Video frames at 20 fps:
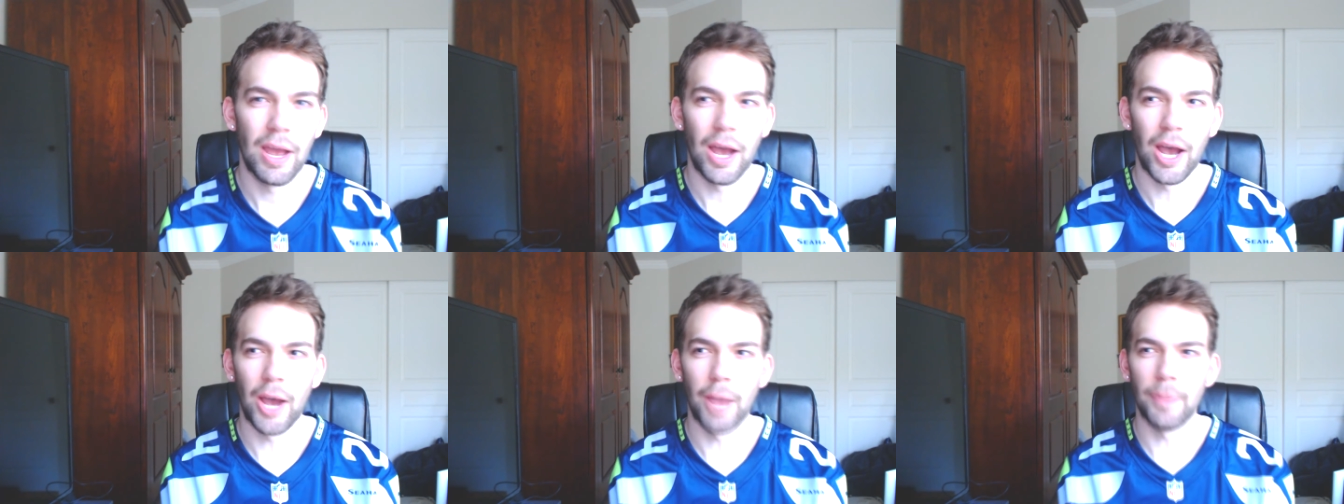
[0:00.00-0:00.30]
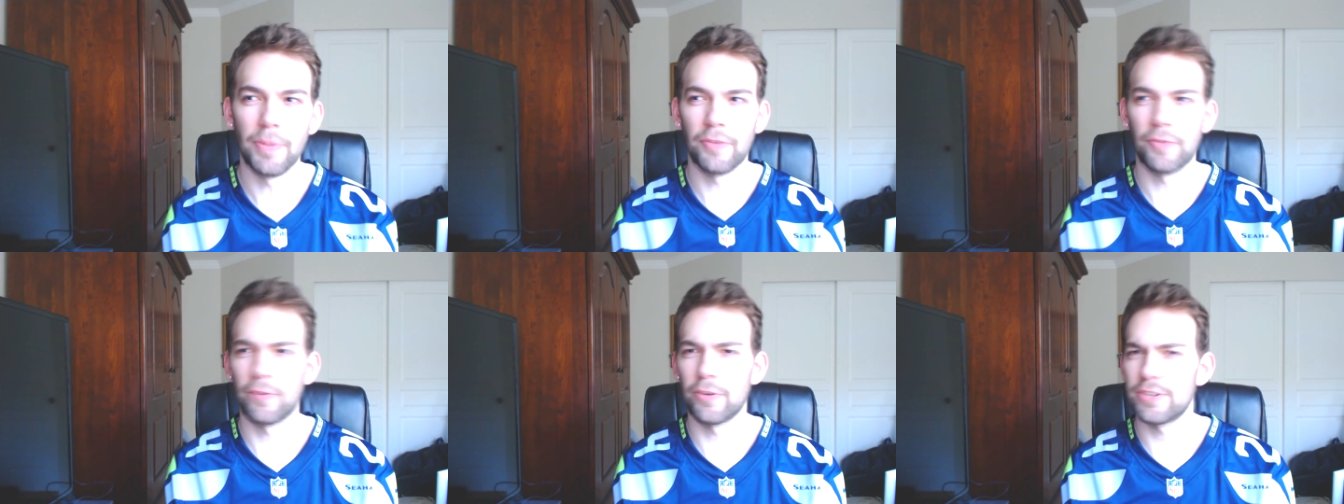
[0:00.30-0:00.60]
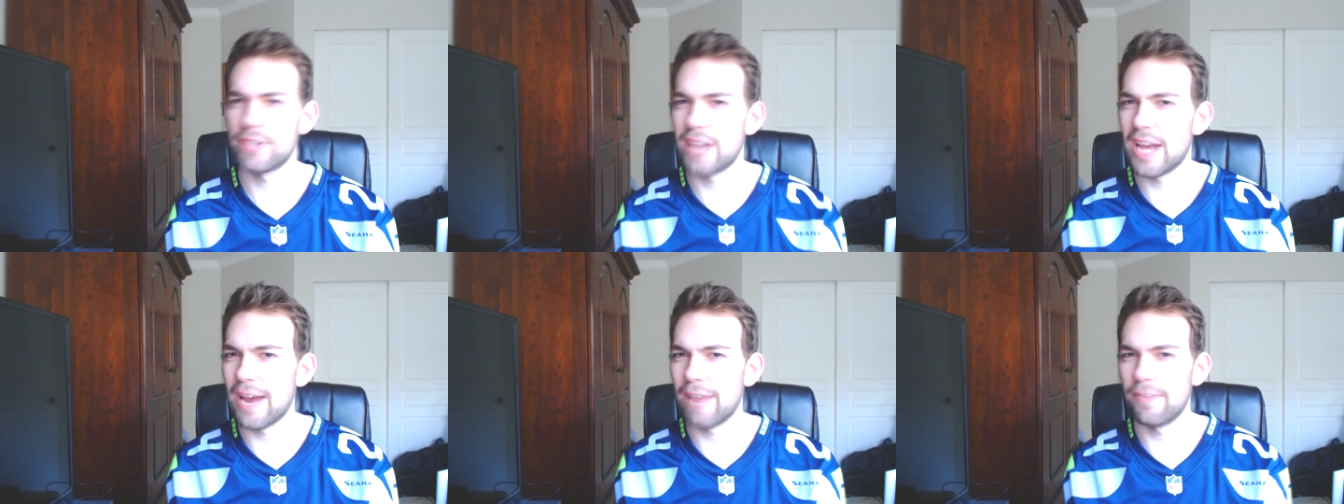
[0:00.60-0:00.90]
The
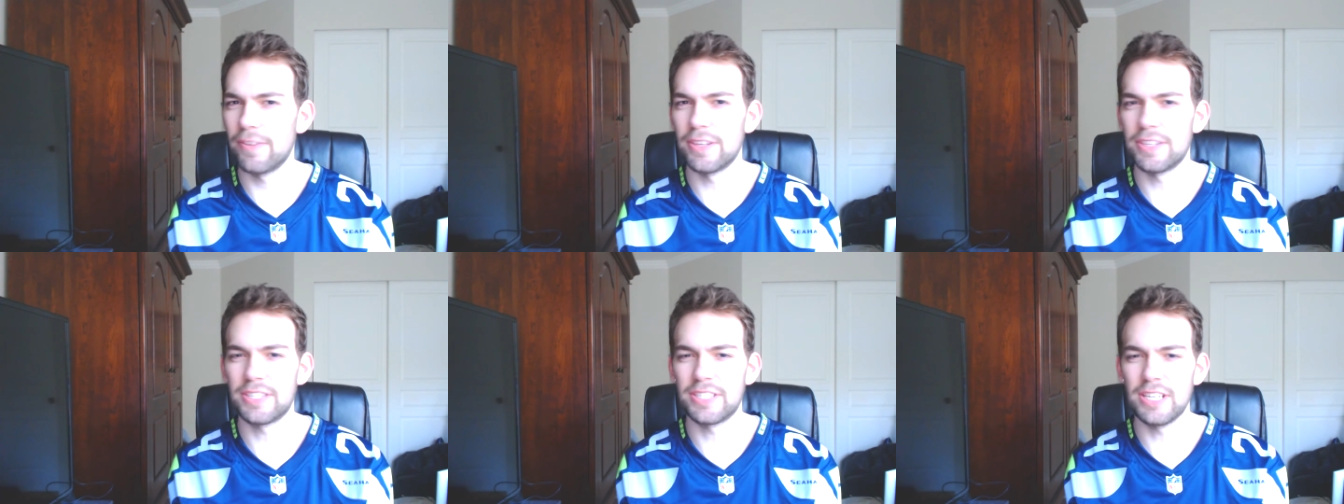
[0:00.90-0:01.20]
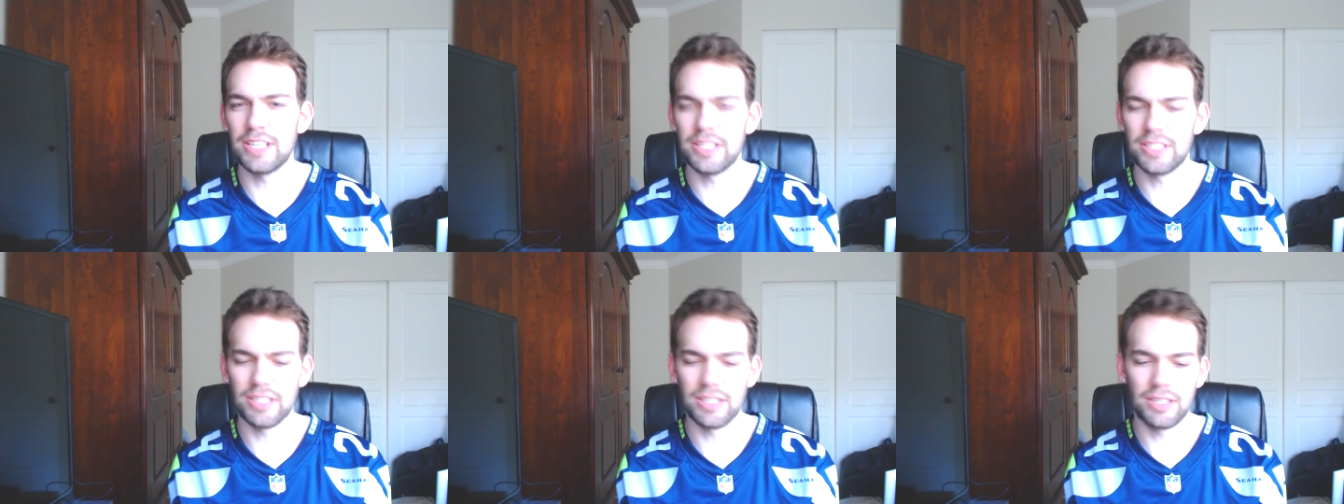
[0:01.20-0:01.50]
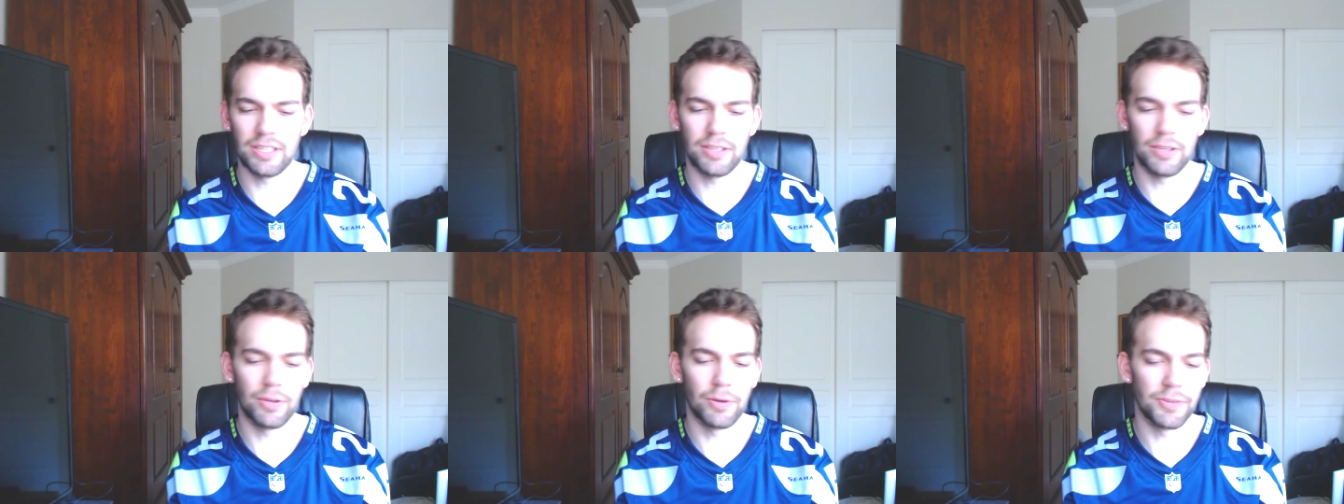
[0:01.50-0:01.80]
first half of the
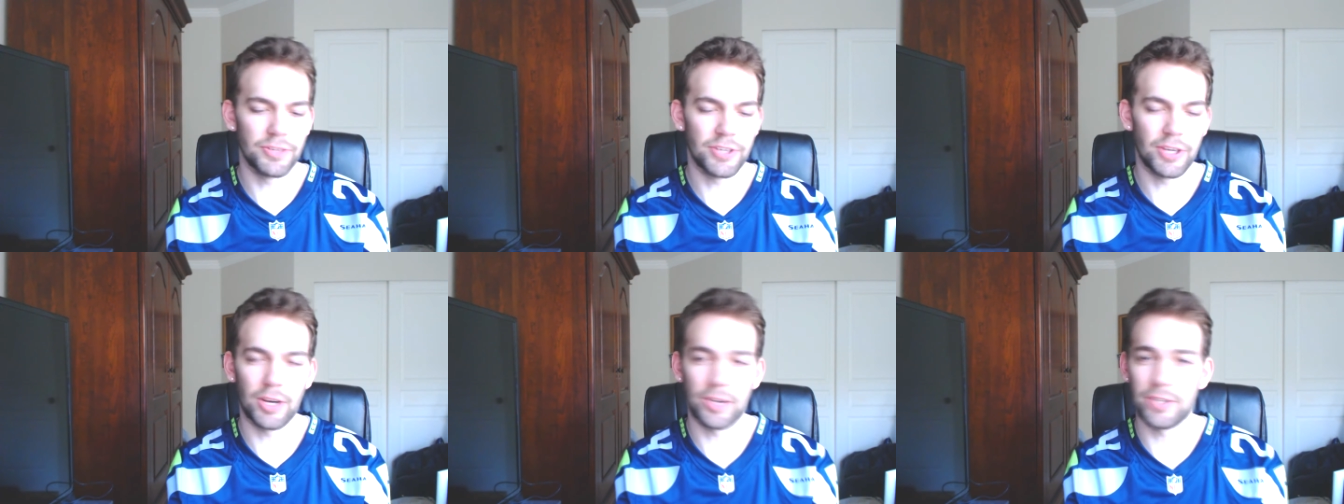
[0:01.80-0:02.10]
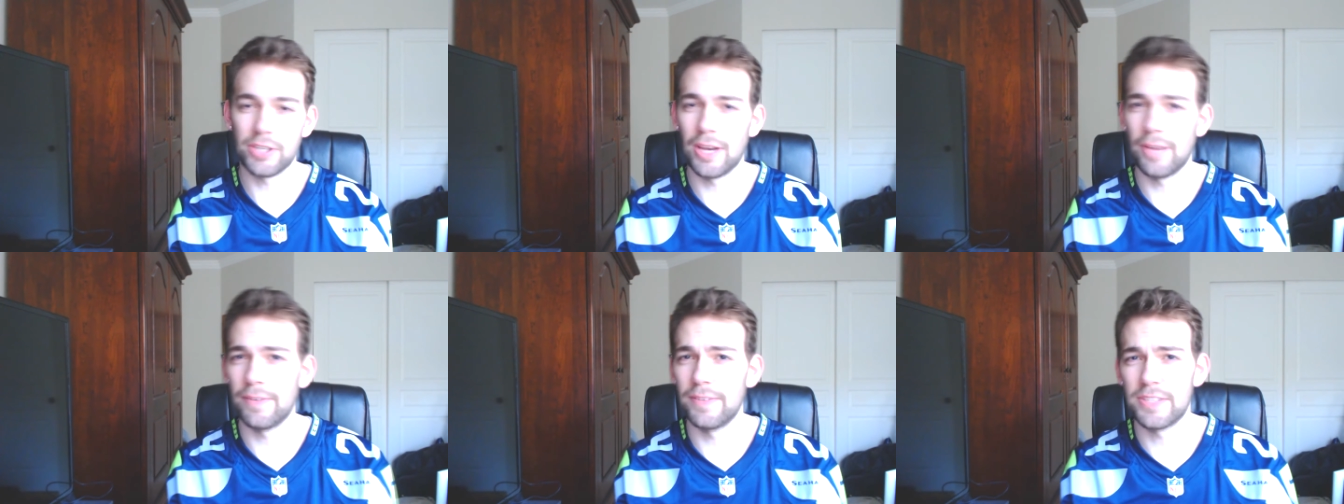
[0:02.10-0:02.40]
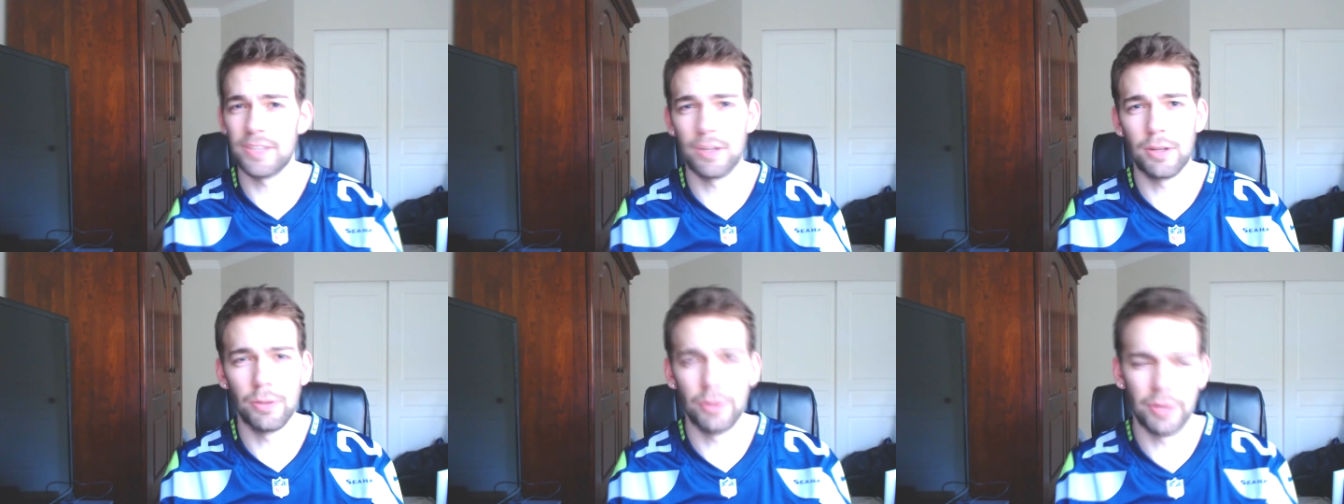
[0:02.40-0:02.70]
season, the whole Seahawks
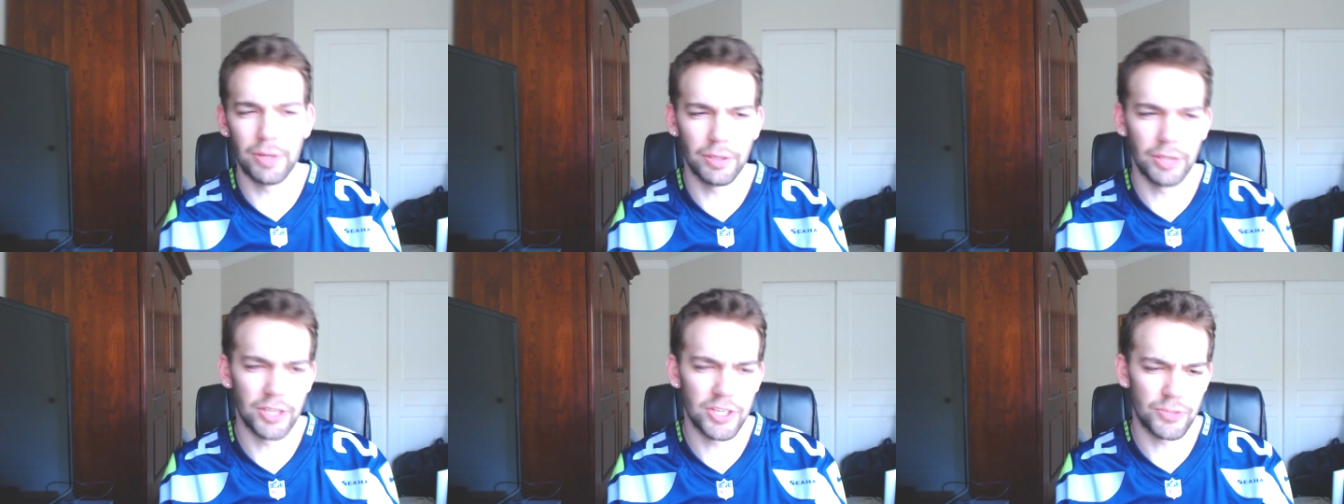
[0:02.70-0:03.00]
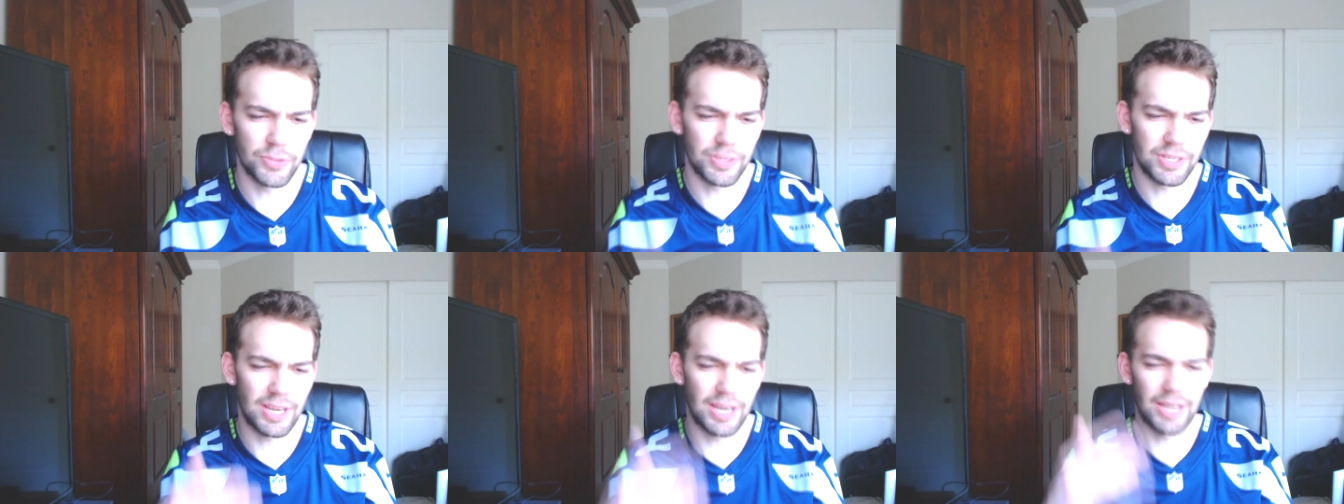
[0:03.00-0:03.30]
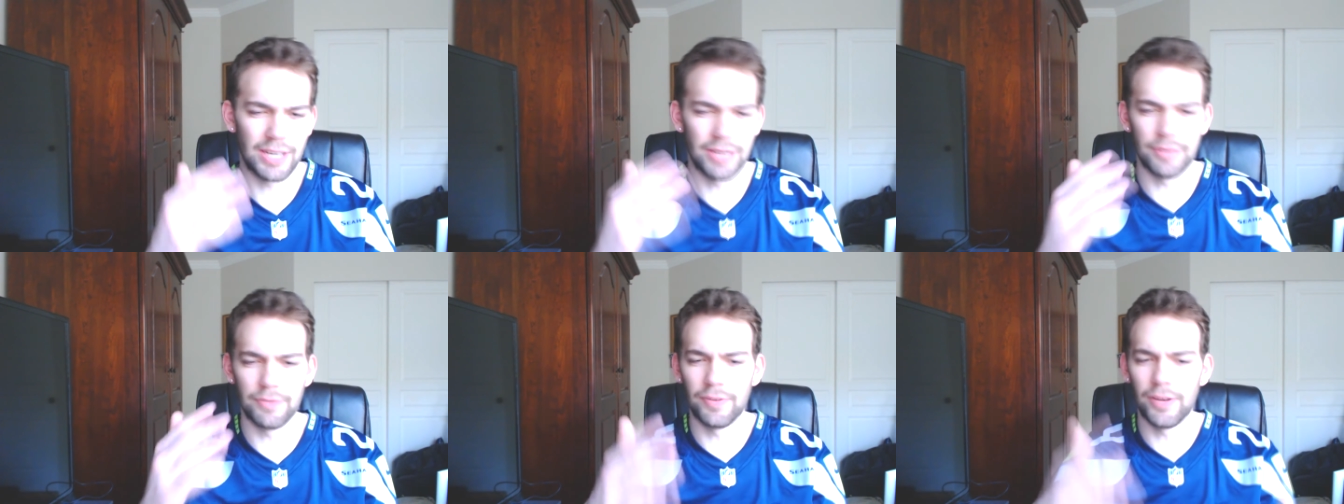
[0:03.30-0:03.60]
offense, including Lynch, was
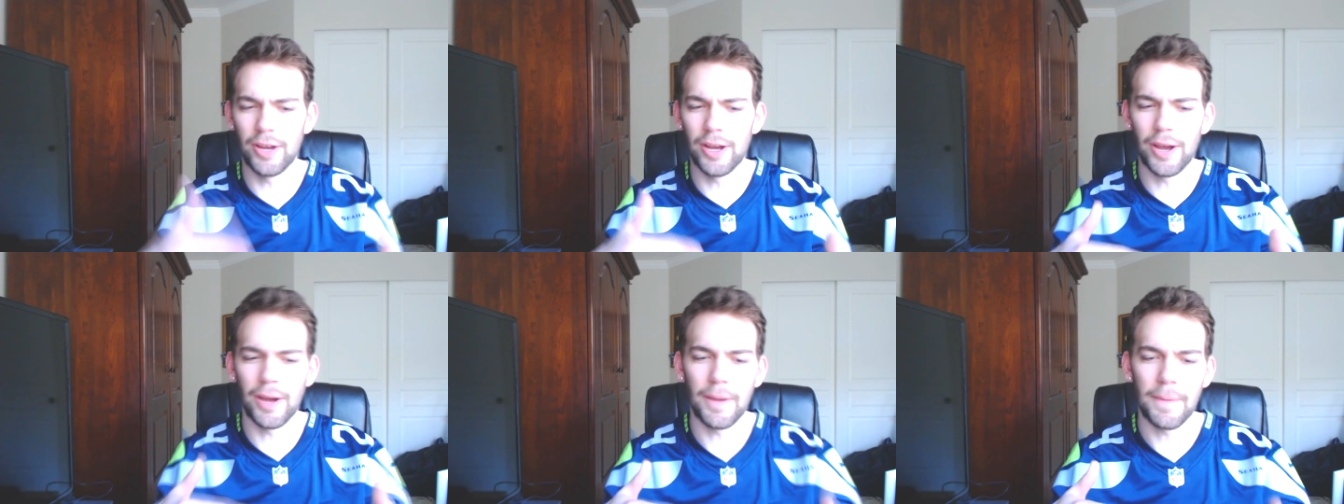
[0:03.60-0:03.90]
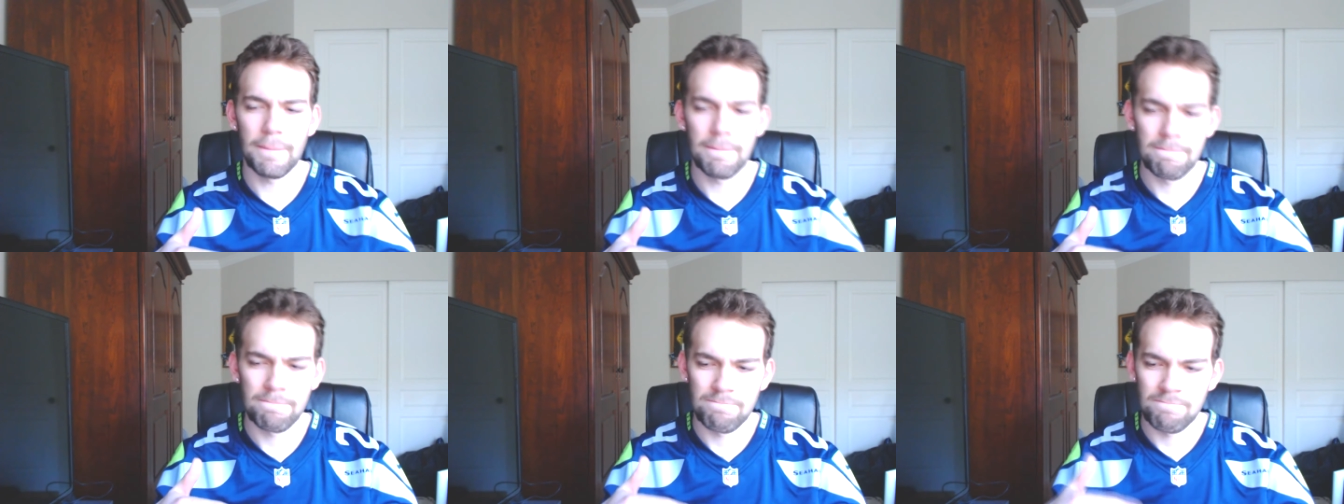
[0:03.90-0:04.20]
kind of